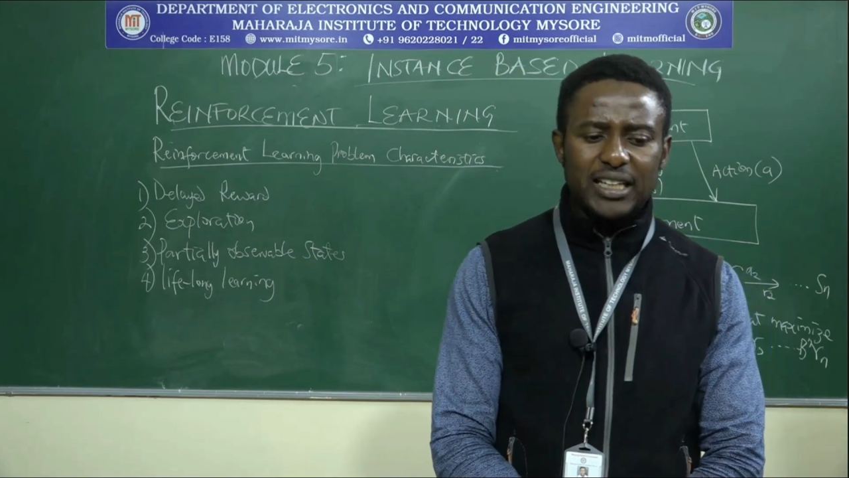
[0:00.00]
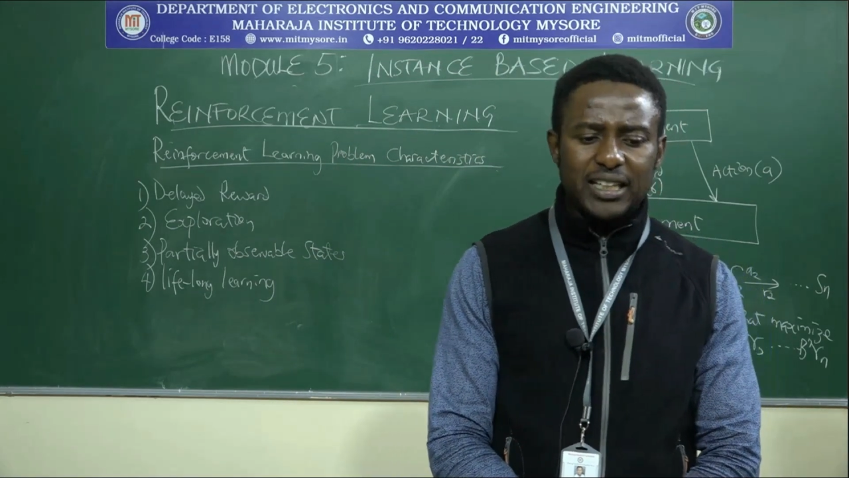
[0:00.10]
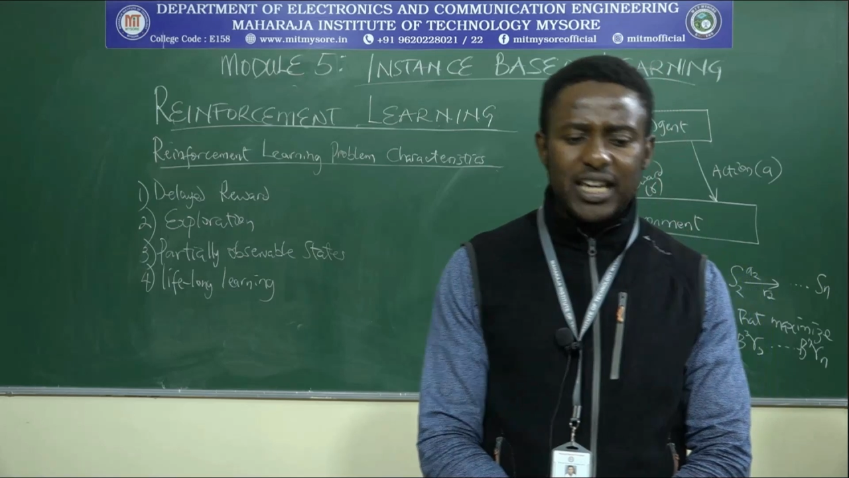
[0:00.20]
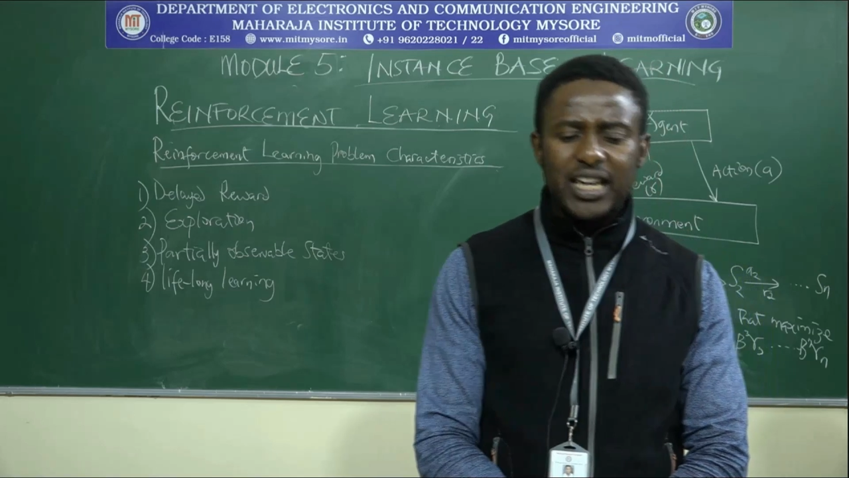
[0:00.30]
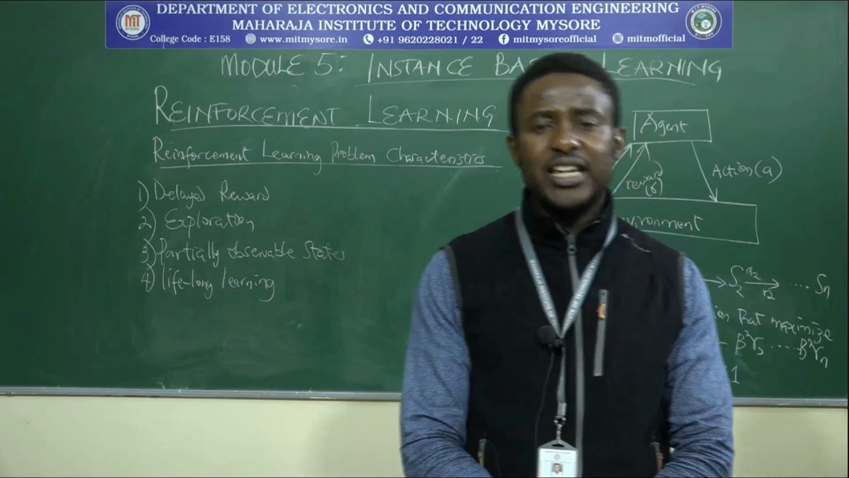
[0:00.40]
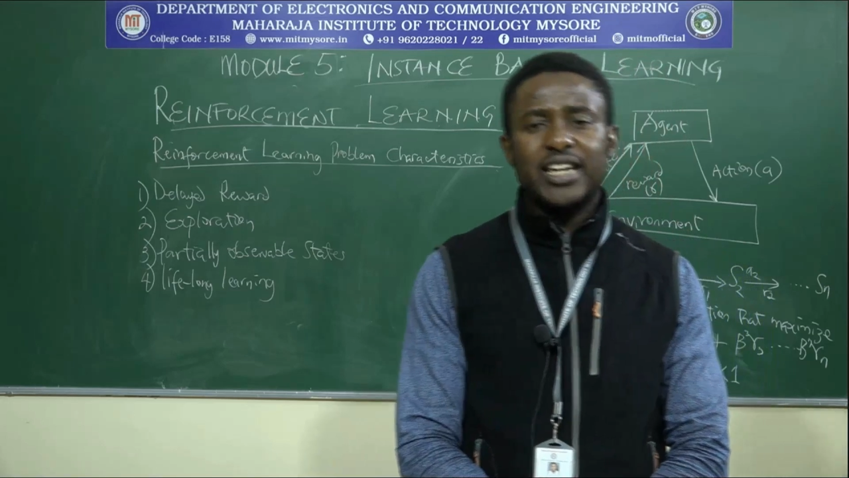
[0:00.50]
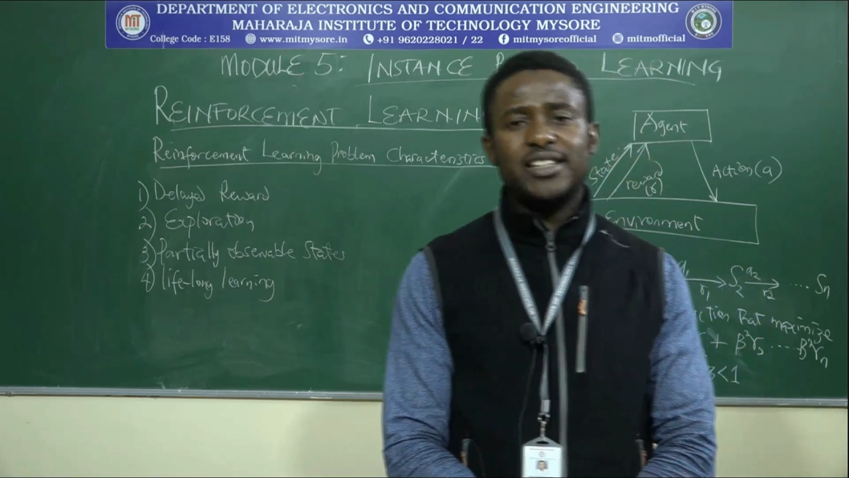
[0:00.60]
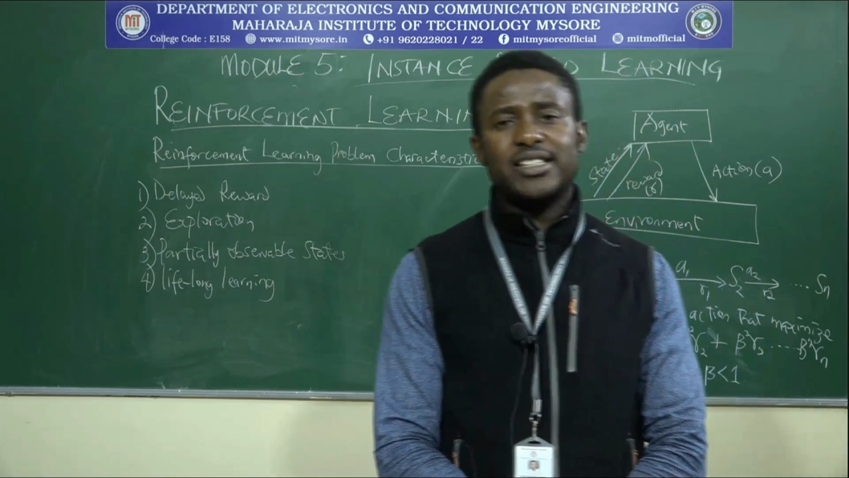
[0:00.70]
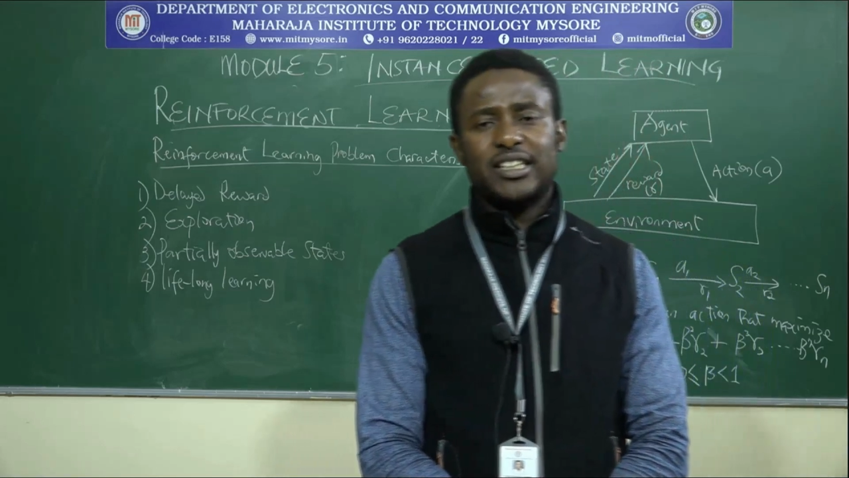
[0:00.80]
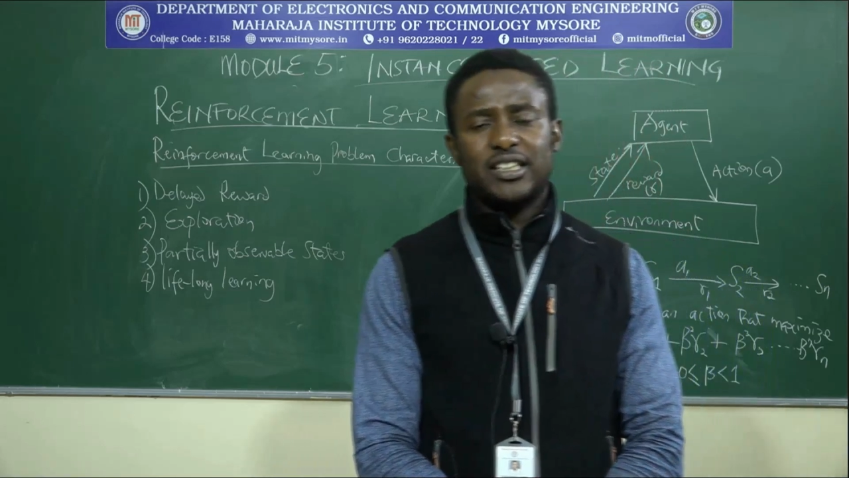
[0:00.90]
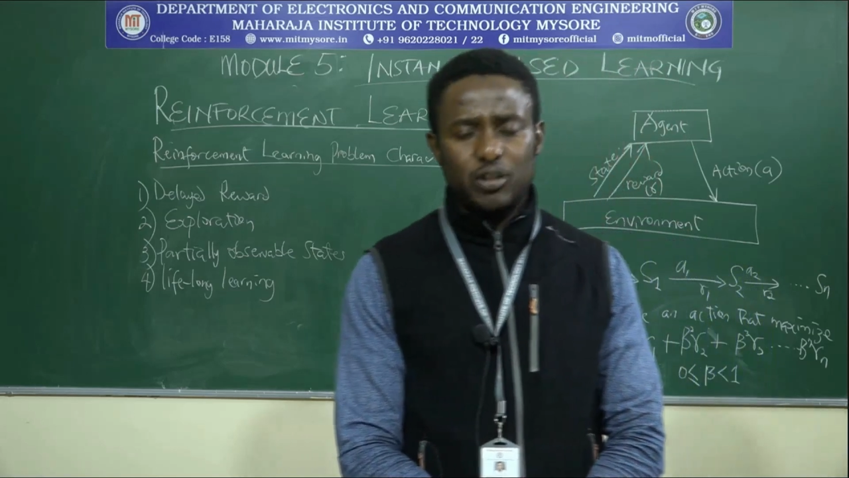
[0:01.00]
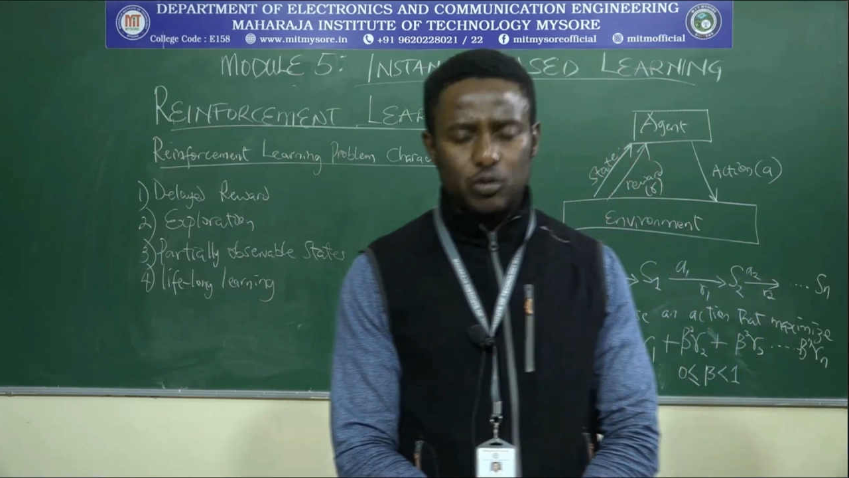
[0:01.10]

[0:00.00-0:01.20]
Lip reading: And the key here is that